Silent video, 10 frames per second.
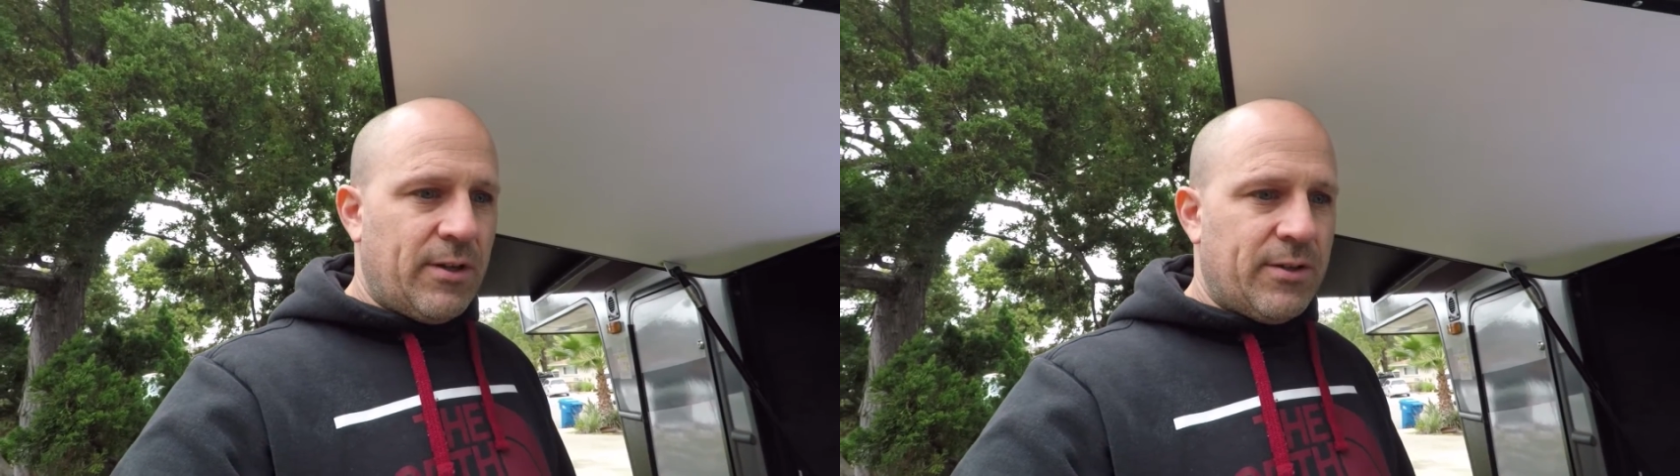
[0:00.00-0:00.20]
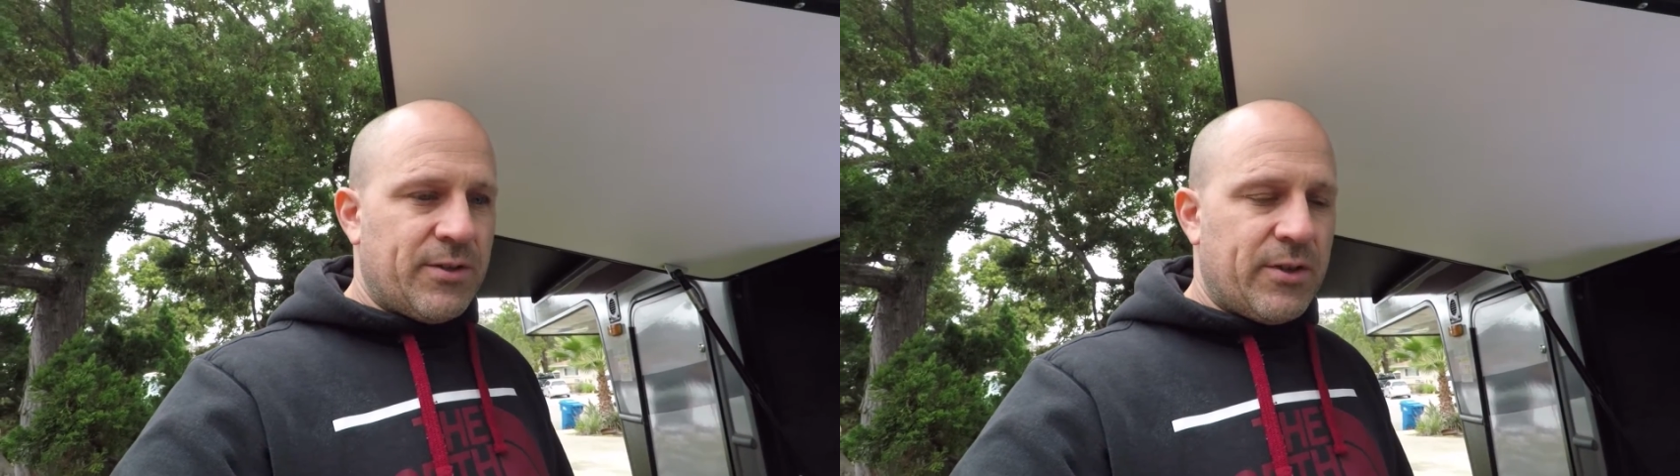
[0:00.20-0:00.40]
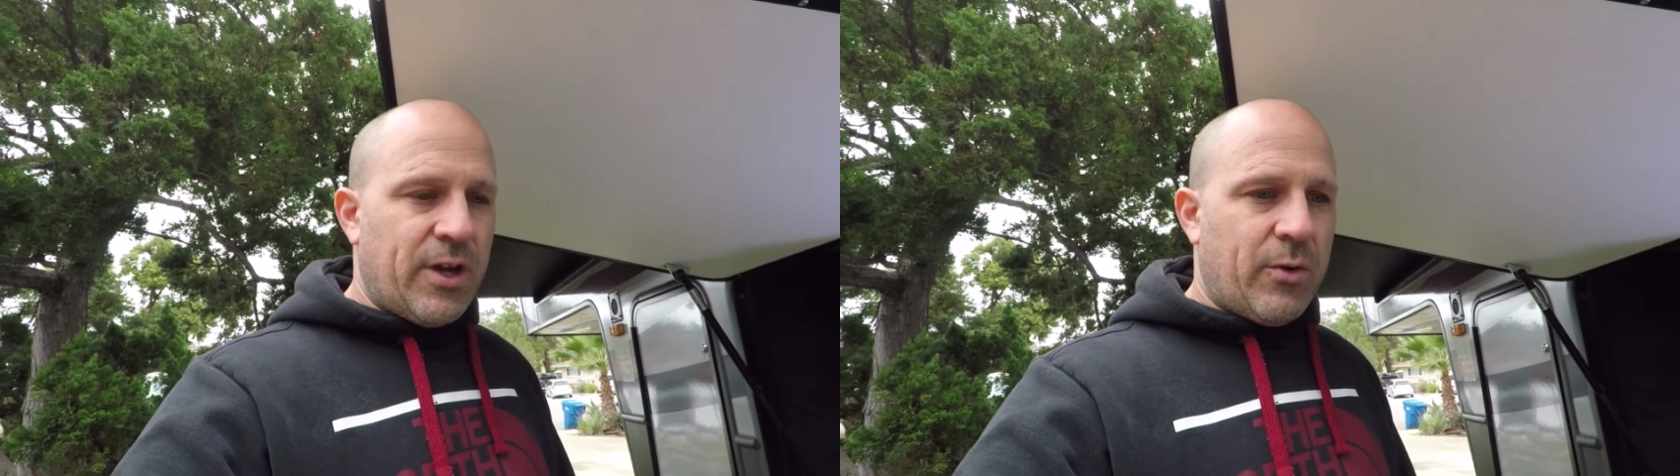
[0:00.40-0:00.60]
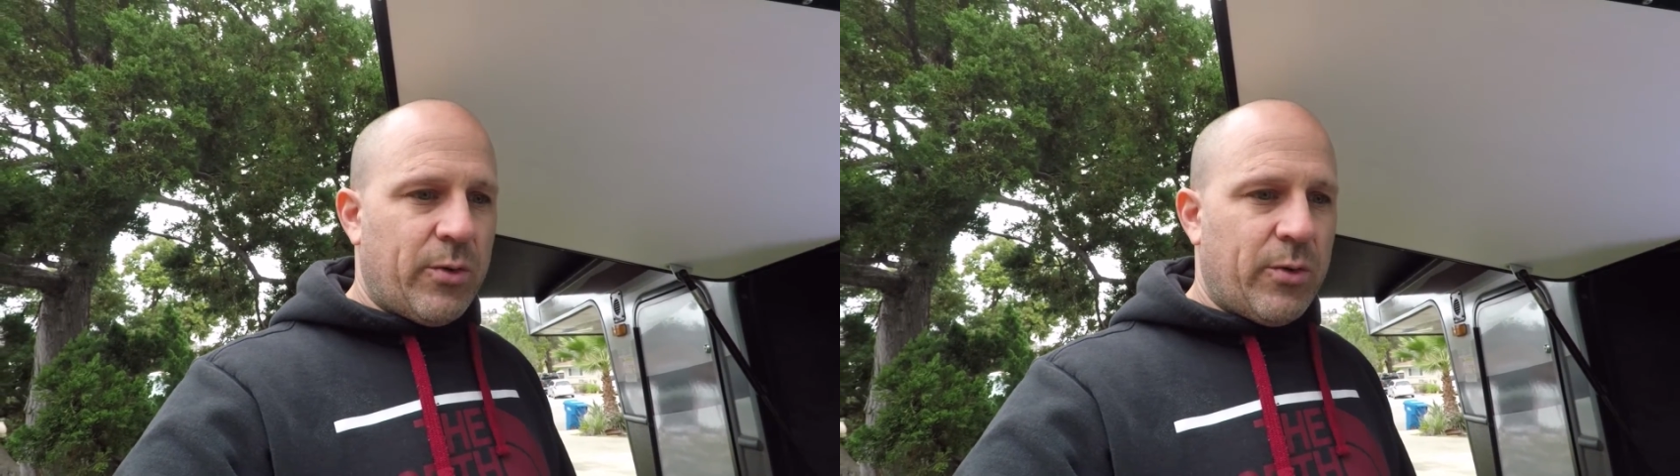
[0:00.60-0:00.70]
So now